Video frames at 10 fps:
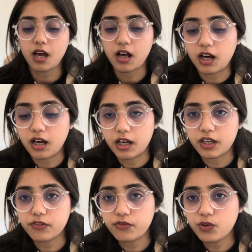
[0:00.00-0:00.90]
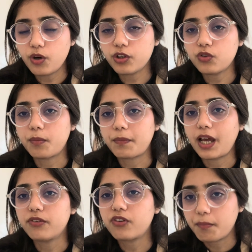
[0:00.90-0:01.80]
If you want to
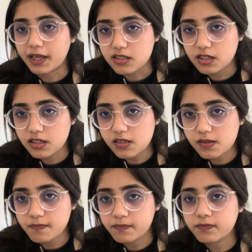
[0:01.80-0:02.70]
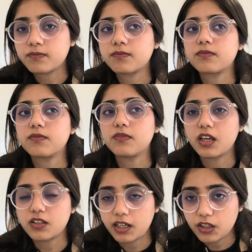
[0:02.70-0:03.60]
apply for bachelor's, the
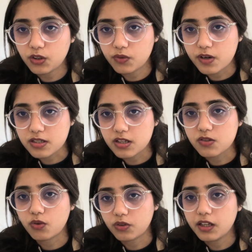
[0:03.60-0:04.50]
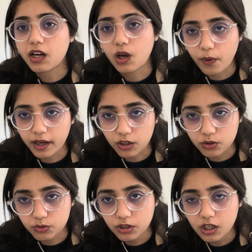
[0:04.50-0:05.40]
Italian universities only require
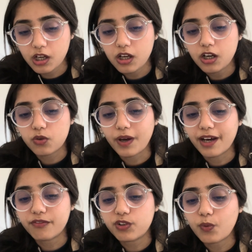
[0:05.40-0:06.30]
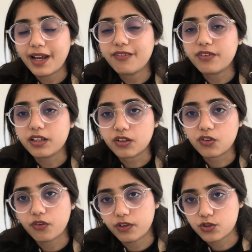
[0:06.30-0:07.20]
you to have 12 years
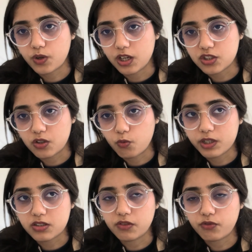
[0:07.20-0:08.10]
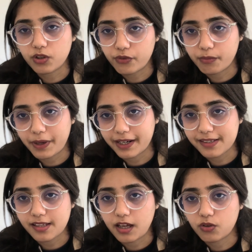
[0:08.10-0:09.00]
of education, which if you're from
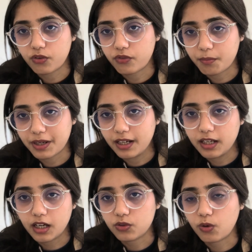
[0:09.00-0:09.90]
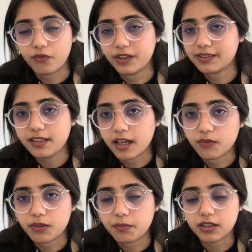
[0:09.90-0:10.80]
Pakistan or from India, you obviously
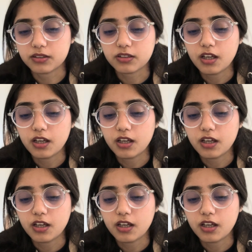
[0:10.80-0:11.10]
have it, because